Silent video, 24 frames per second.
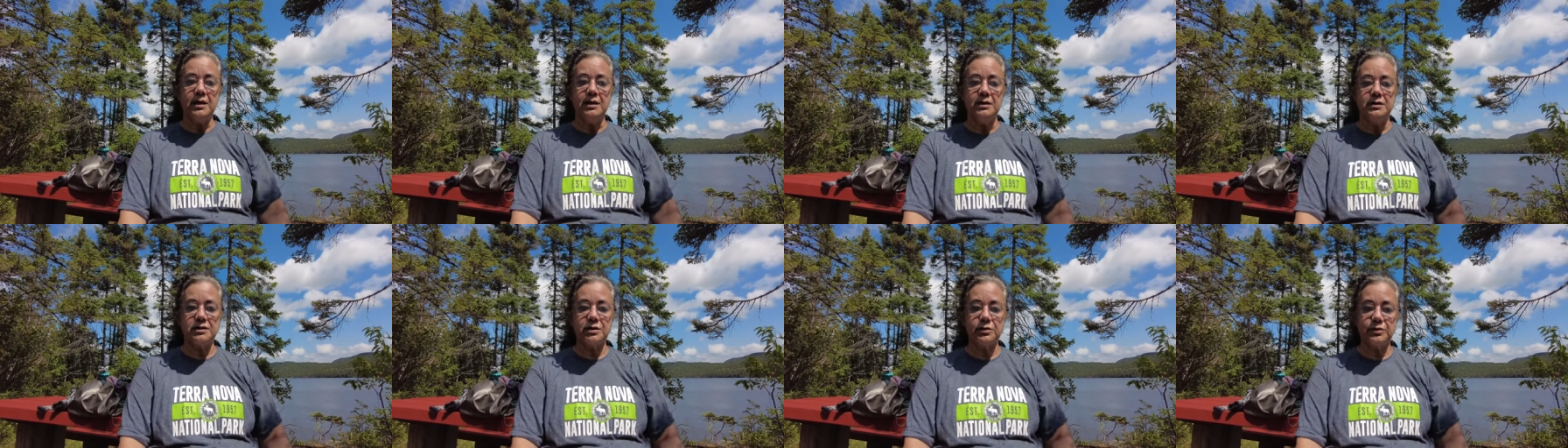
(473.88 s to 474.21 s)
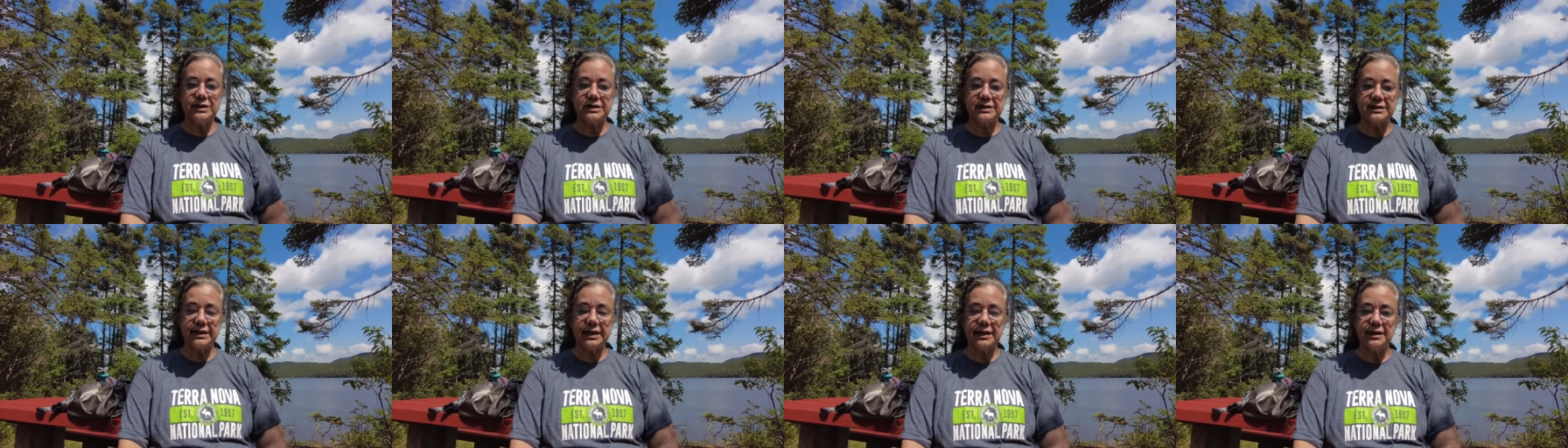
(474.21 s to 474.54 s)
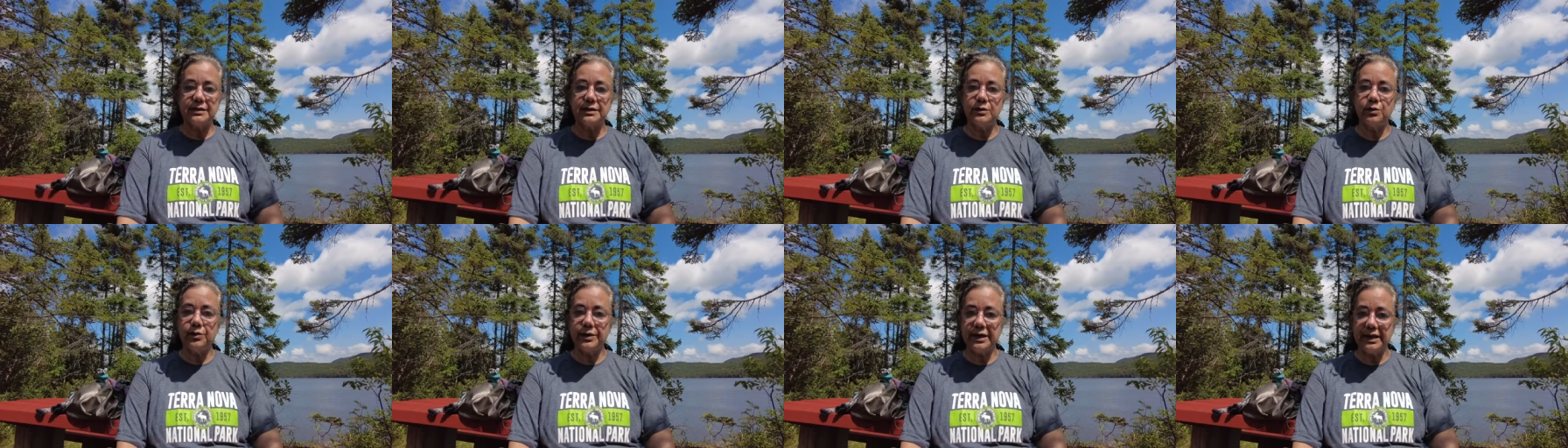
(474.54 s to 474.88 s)
So we stayed
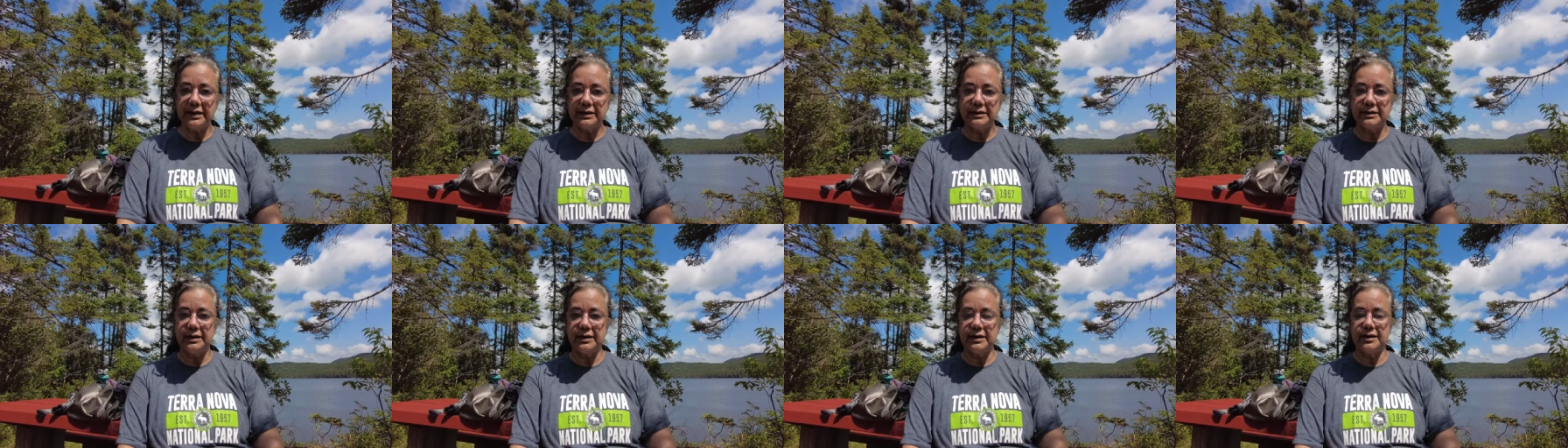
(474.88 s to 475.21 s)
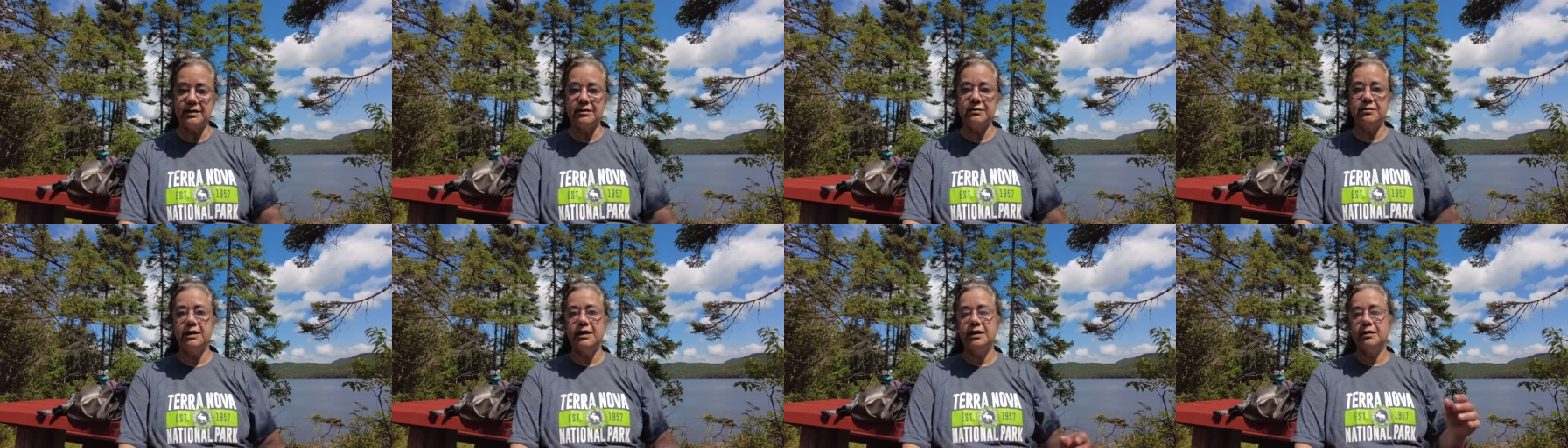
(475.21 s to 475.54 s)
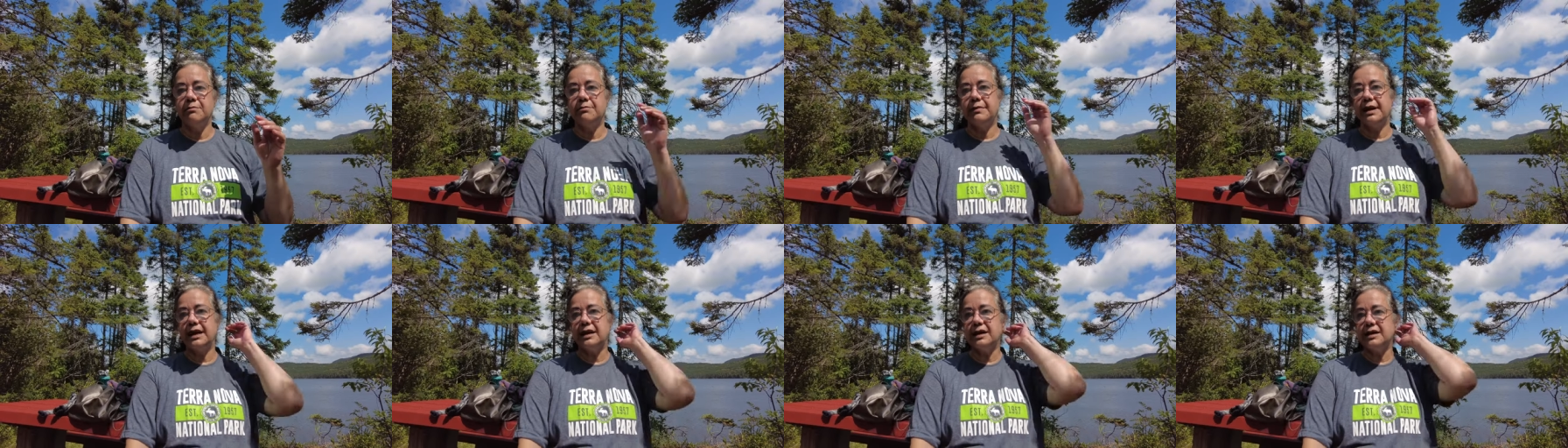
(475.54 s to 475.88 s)
a week there.
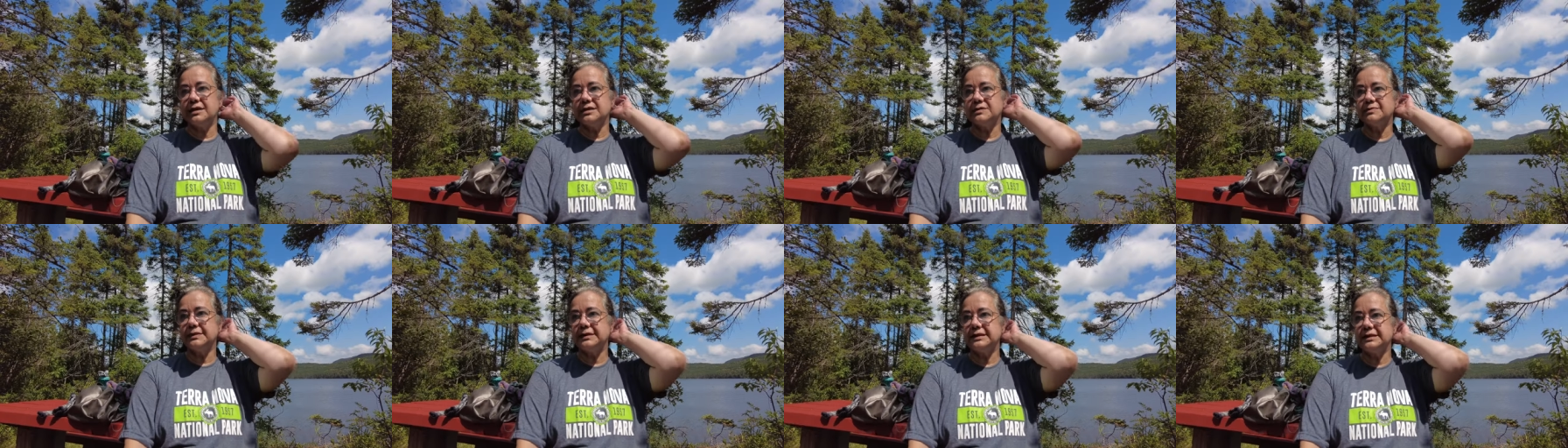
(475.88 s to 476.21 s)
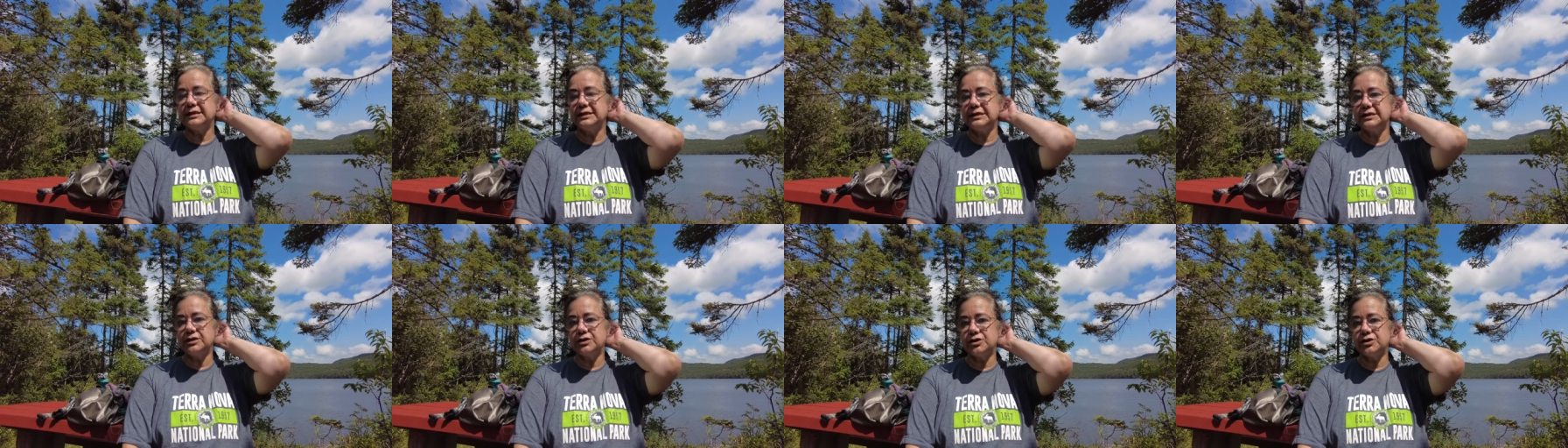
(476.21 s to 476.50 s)
My husband did